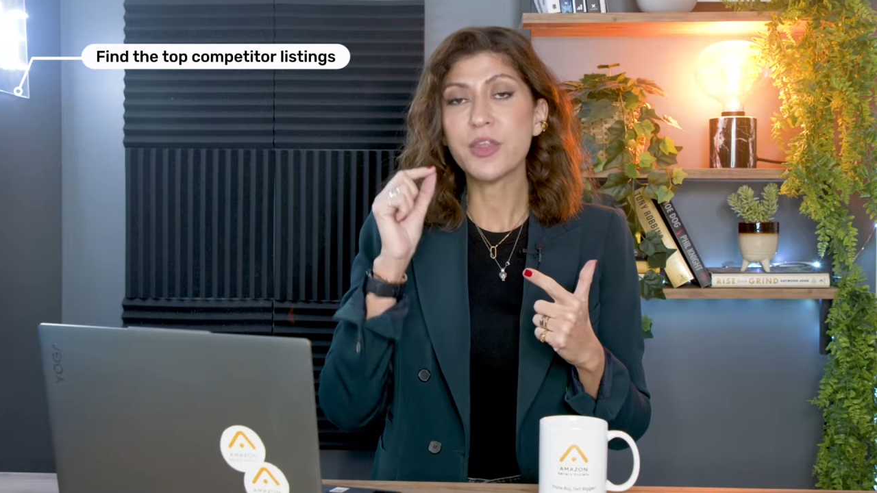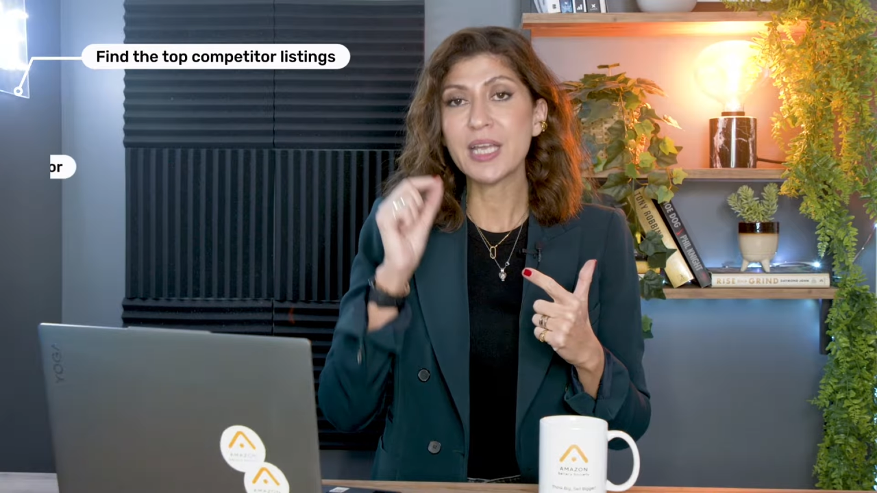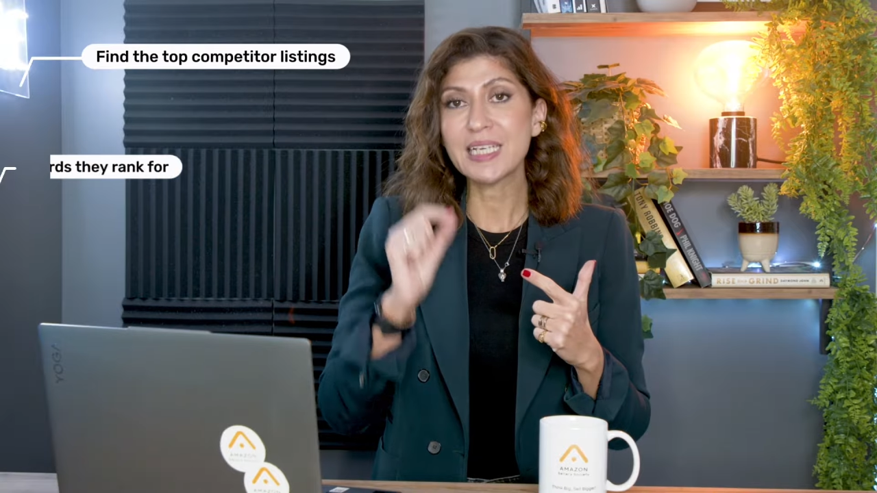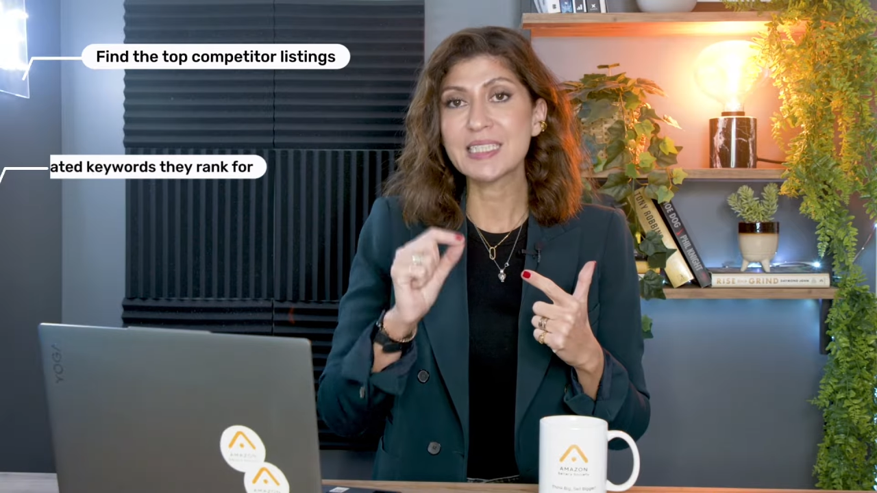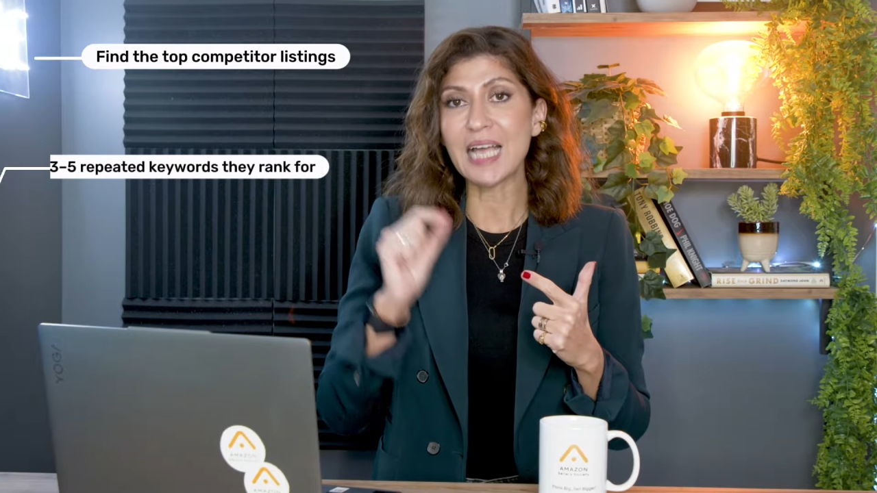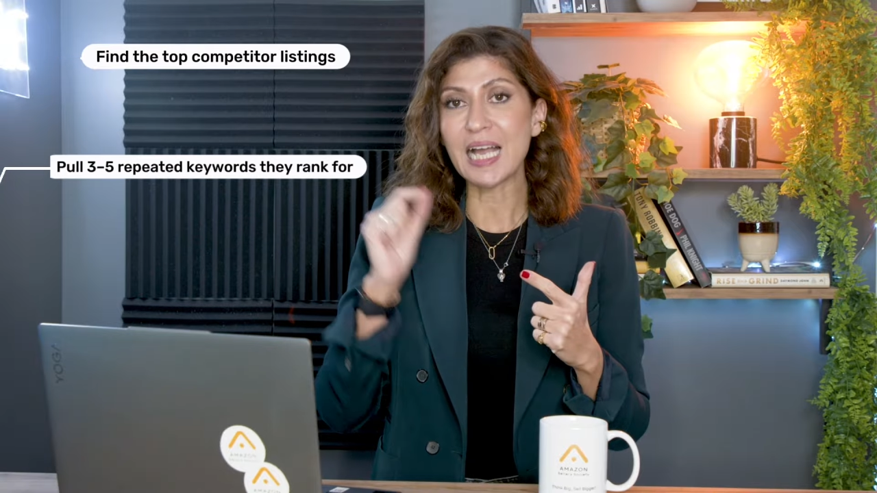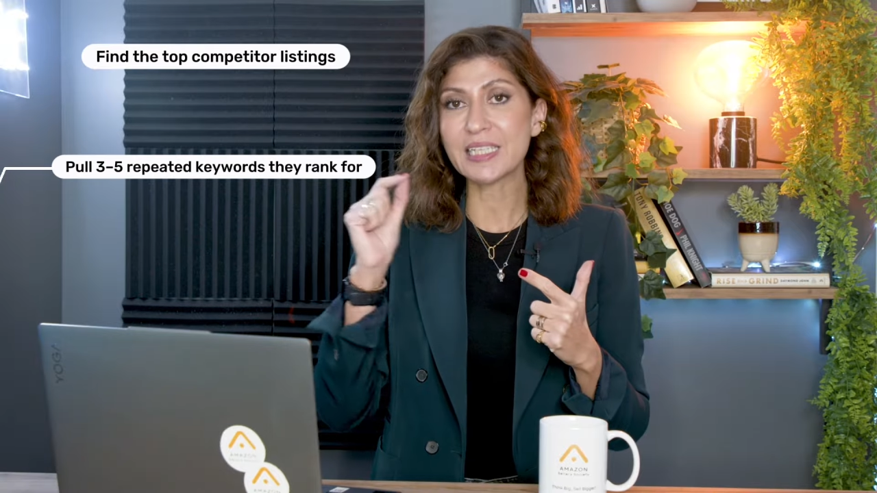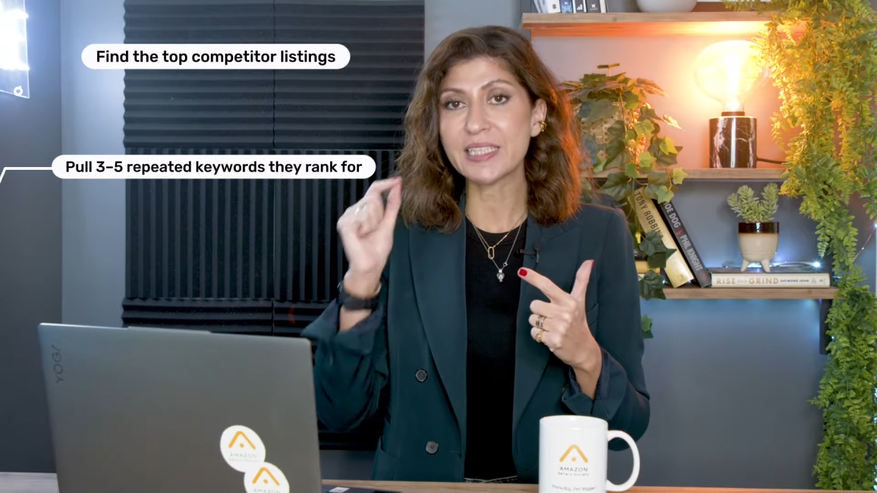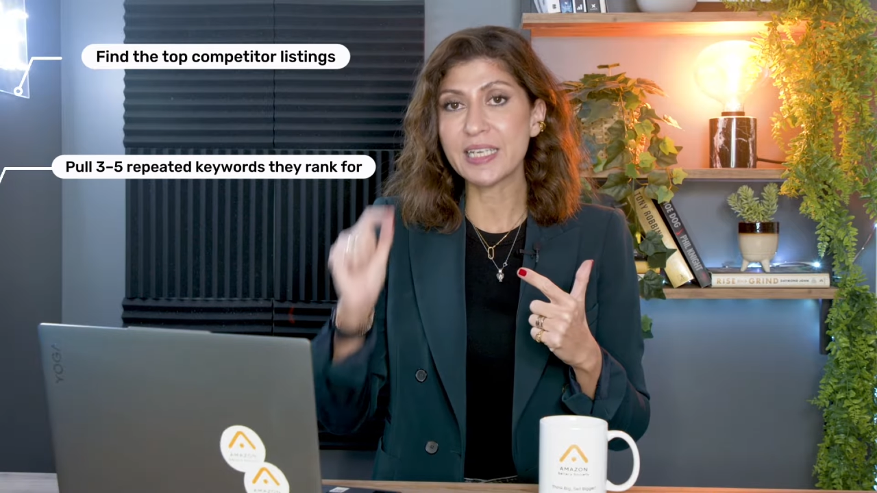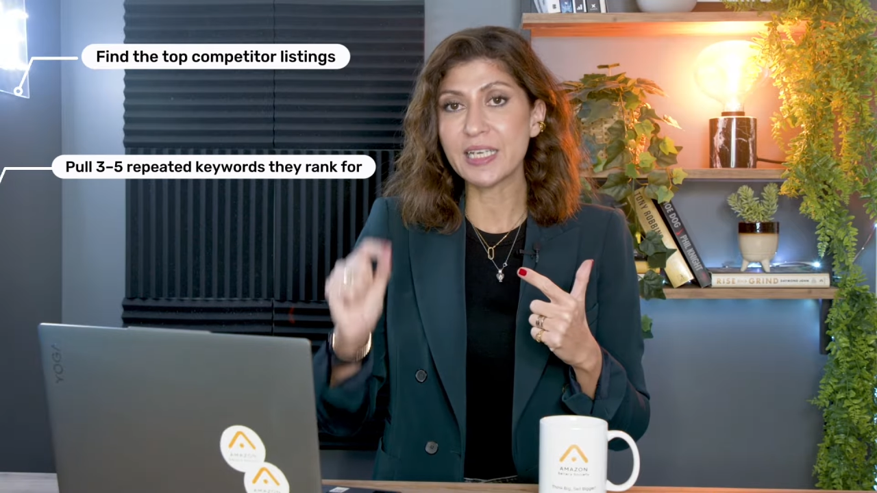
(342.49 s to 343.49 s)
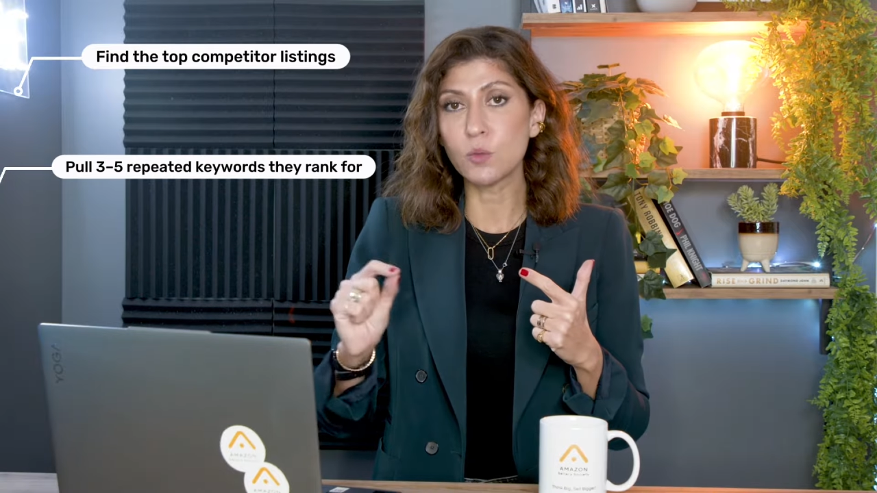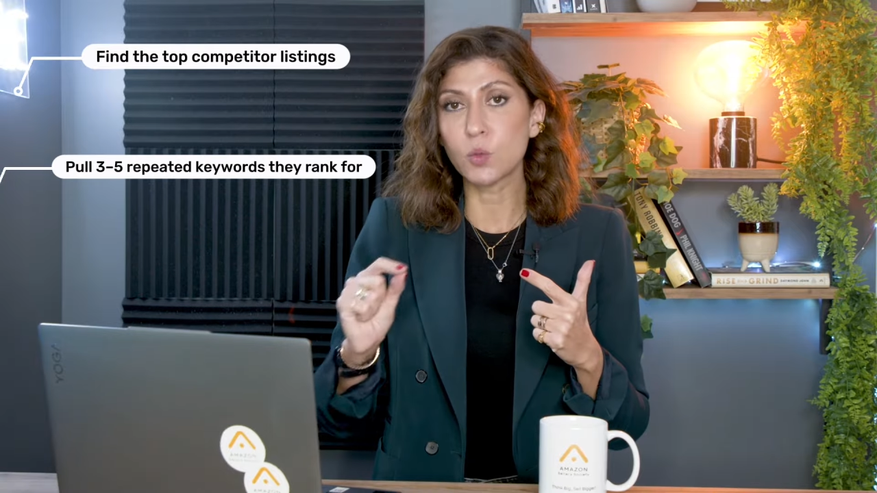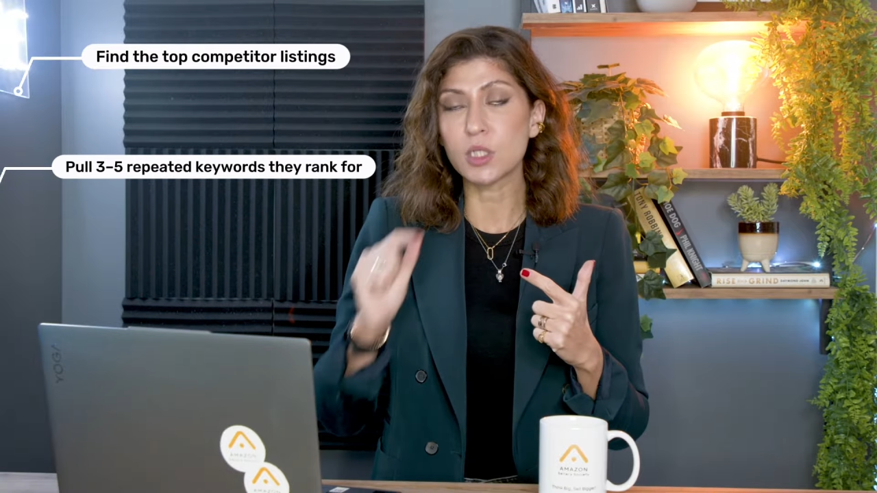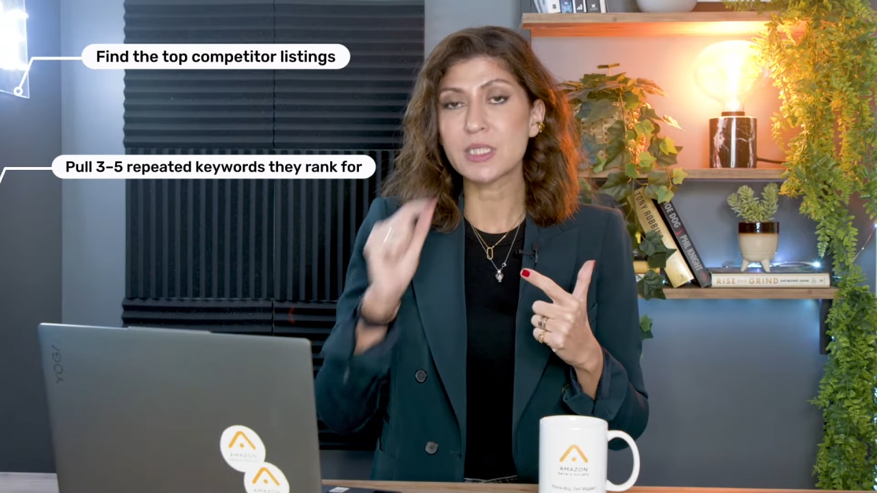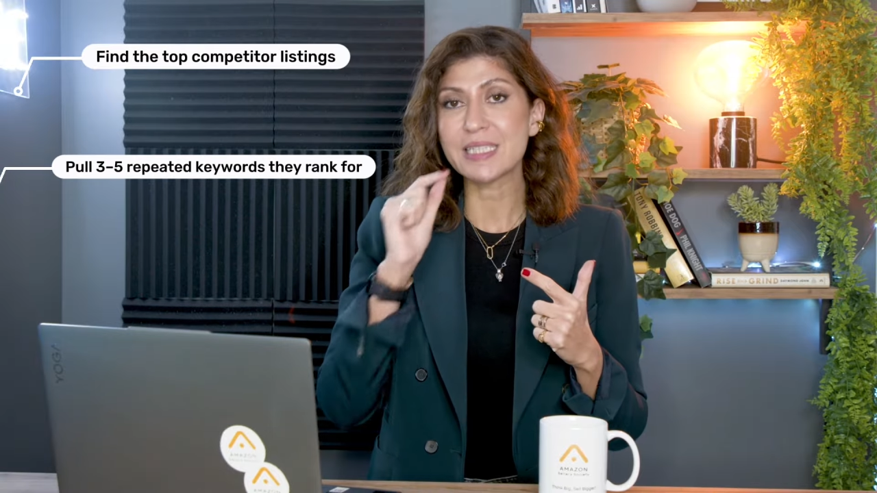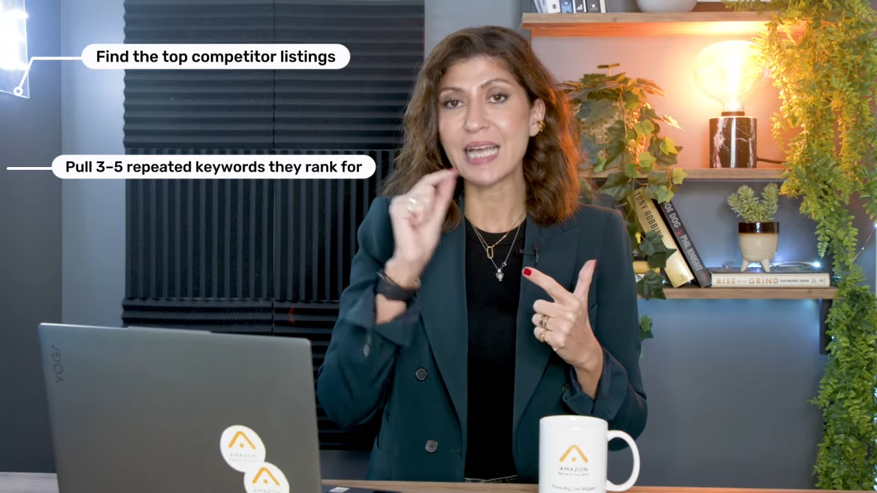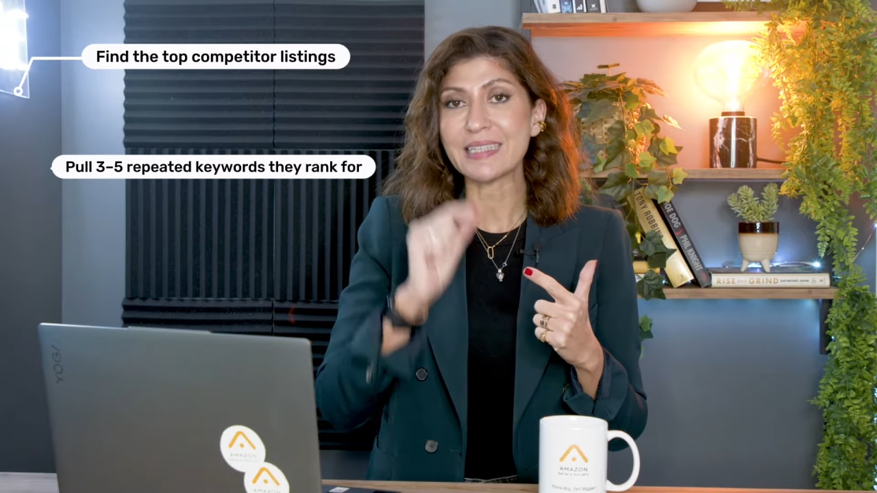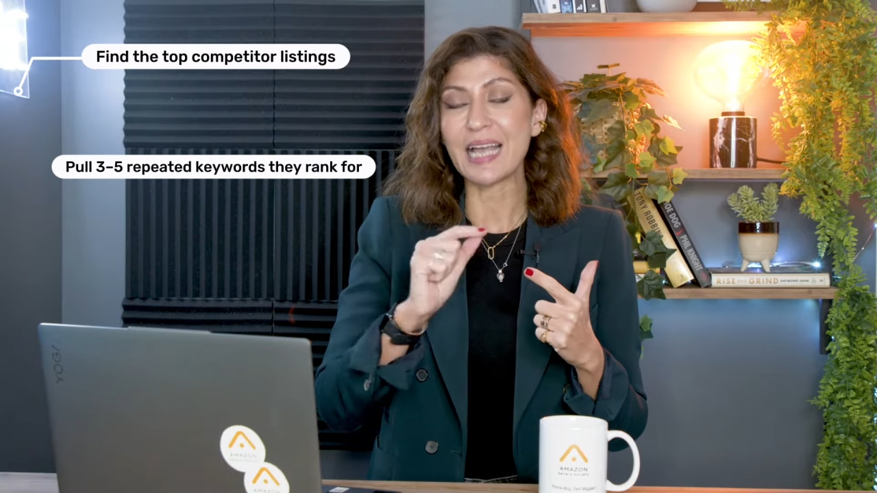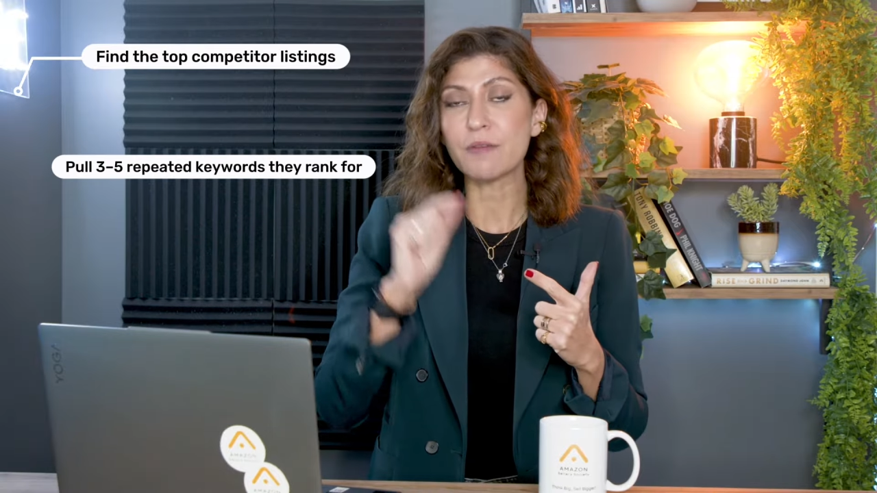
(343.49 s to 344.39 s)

the exact keywords that